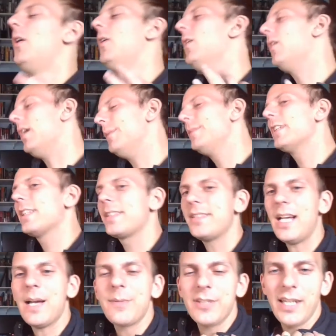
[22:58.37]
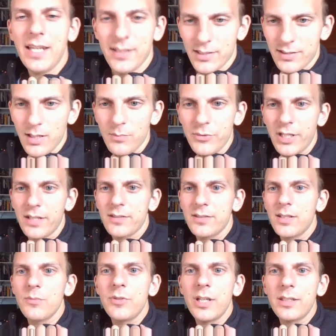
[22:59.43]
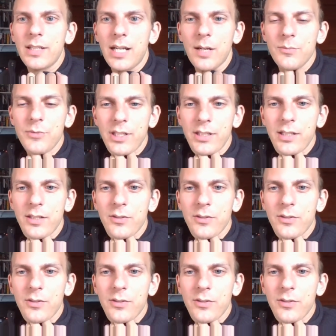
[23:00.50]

Oh, I'm going to stop saying subject, subject, object,